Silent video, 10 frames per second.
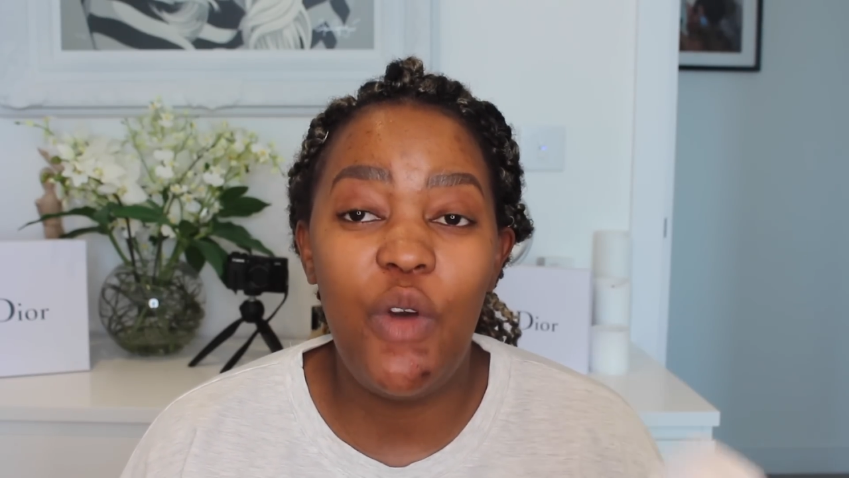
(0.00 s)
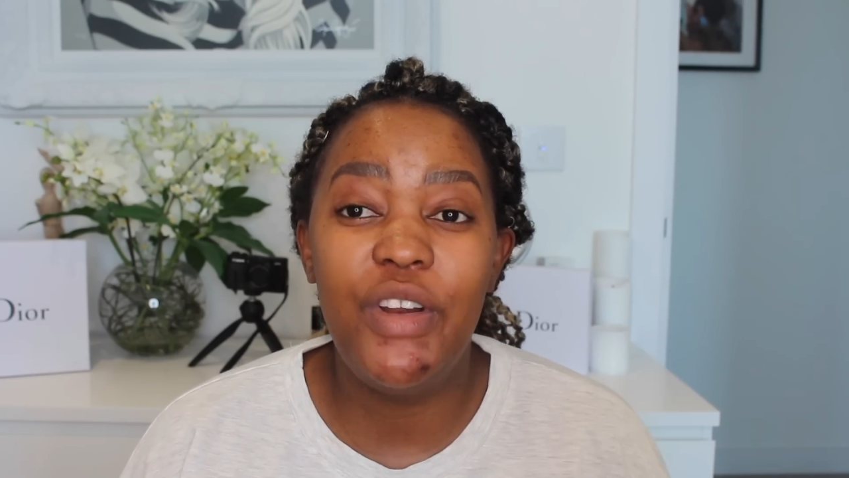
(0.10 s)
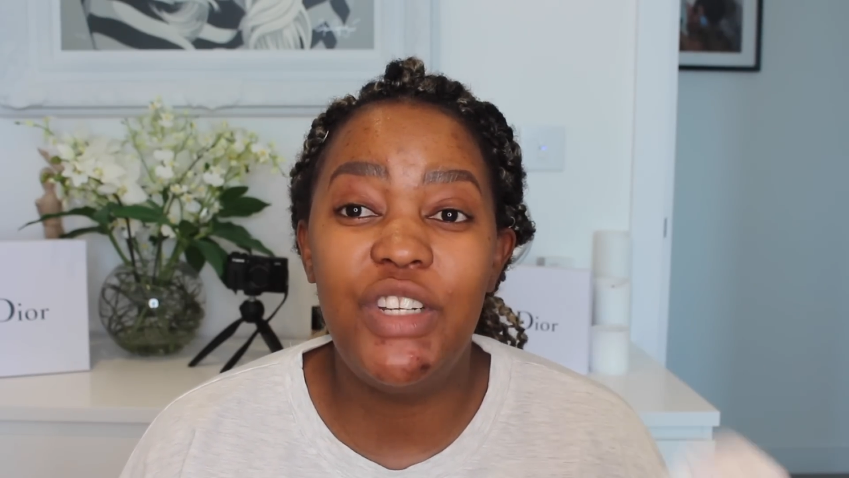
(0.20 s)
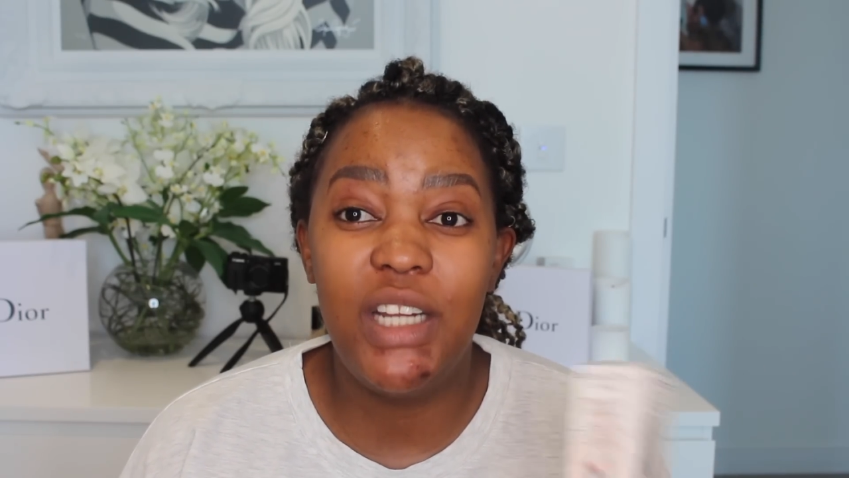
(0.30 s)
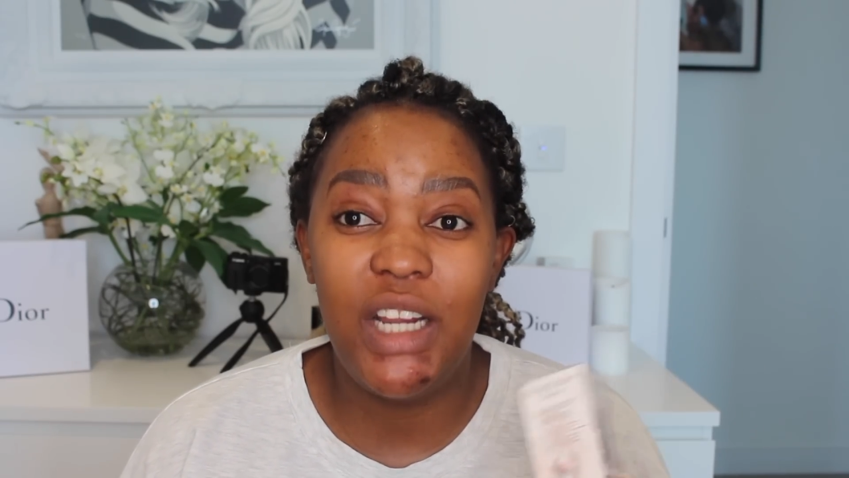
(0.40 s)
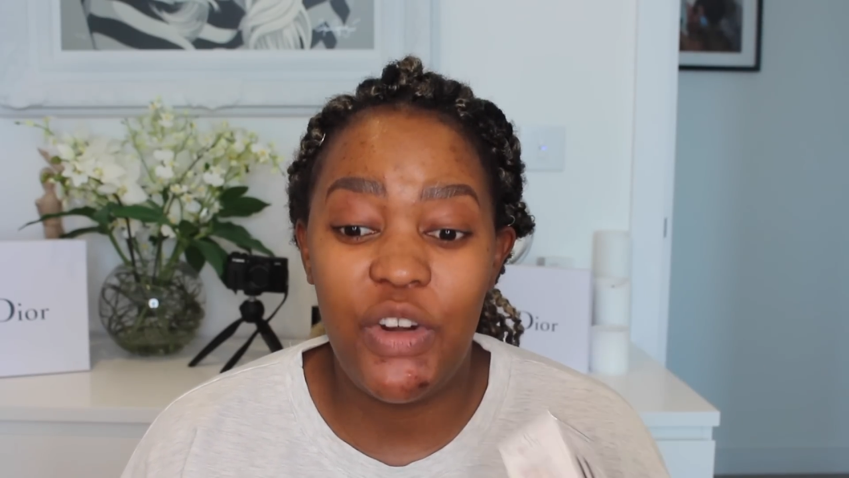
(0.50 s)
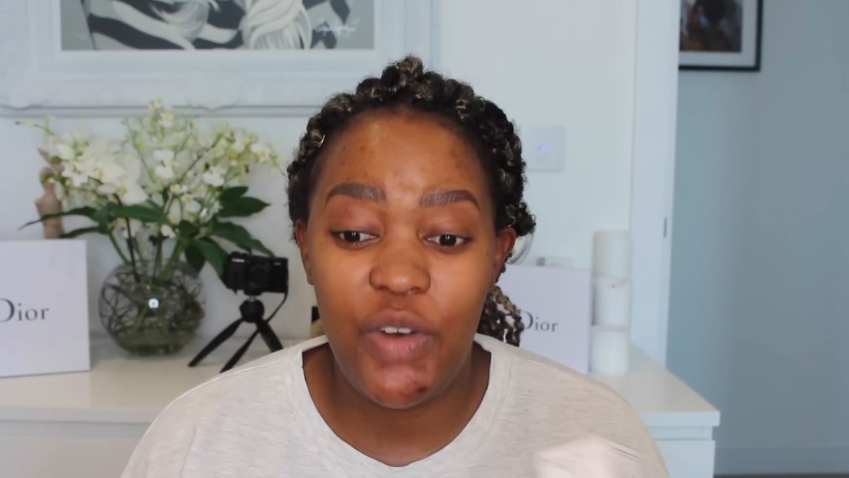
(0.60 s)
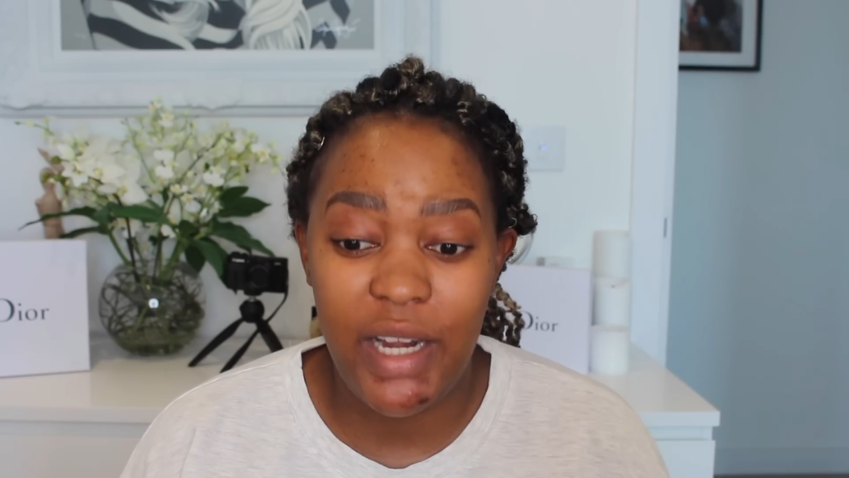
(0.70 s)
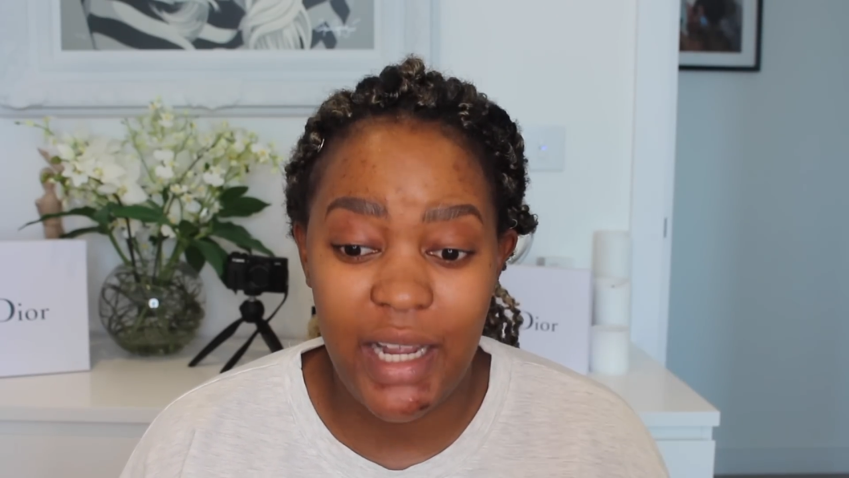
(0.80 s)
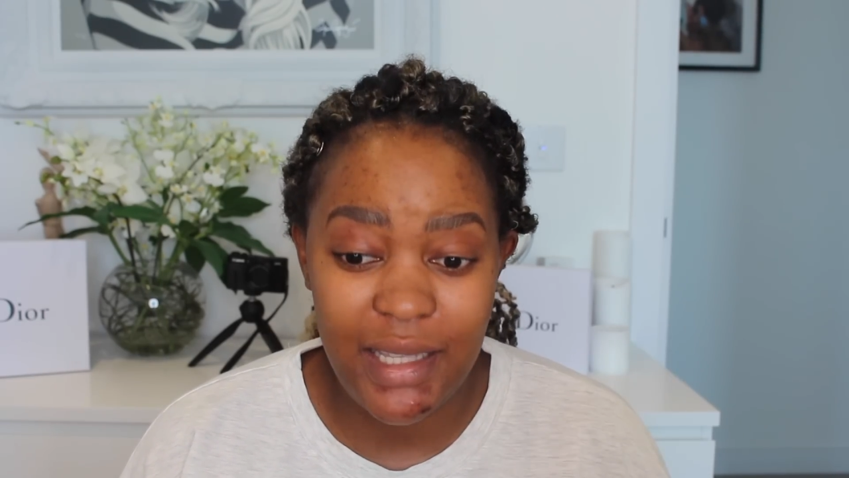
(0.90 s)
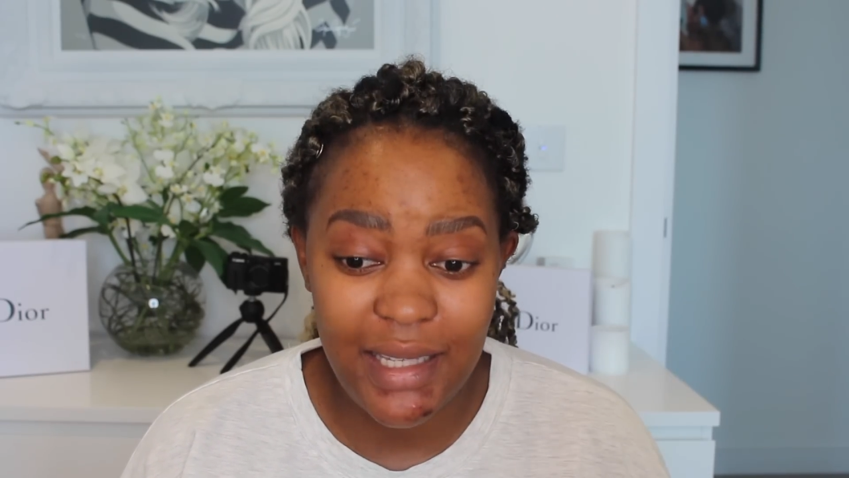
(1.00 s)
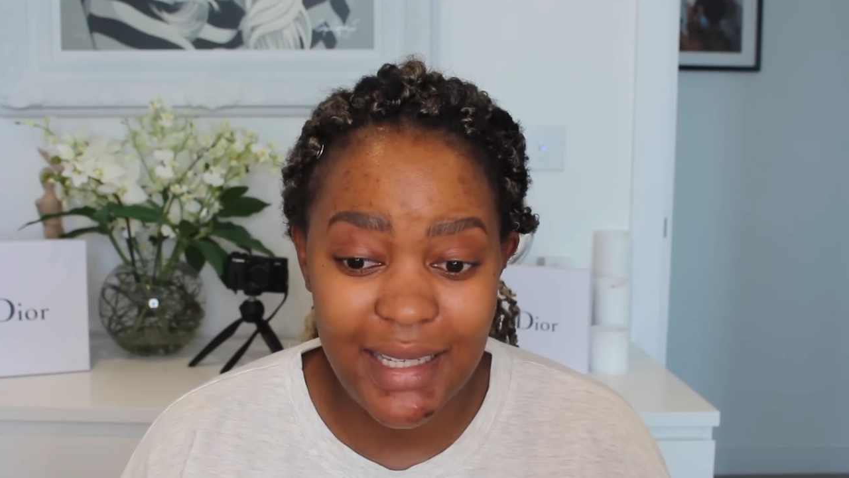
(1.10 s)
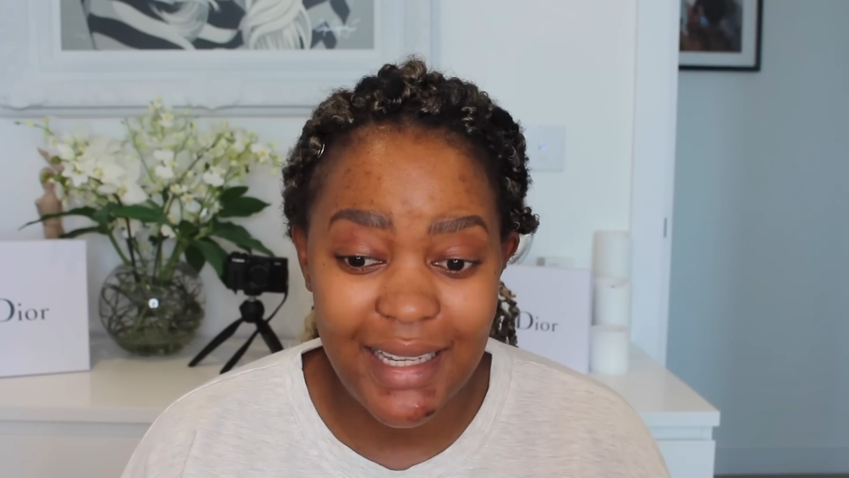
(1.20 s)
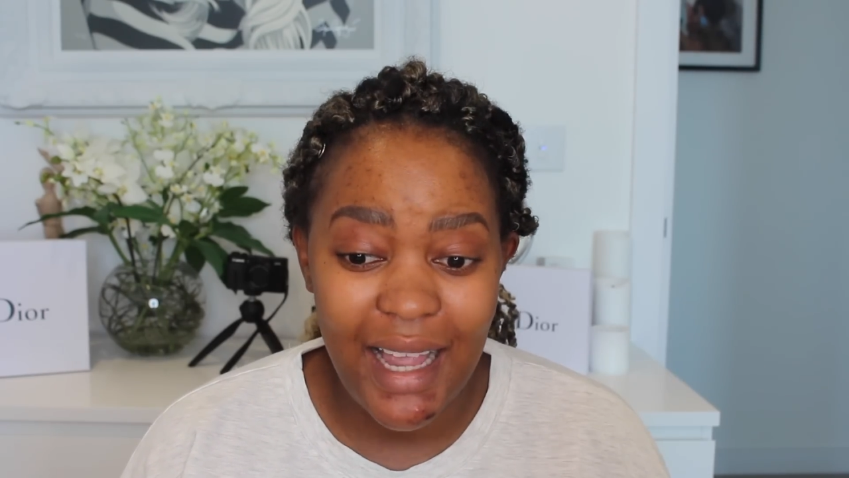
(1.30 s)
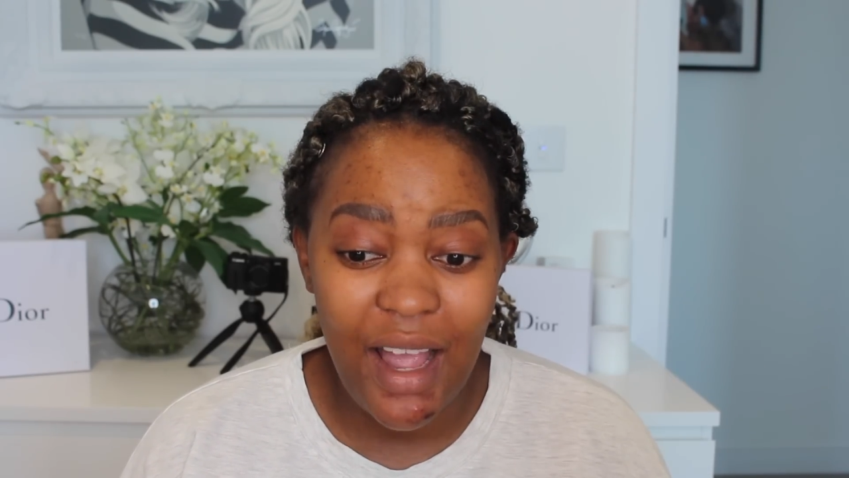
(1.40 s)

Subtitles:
origin ingredients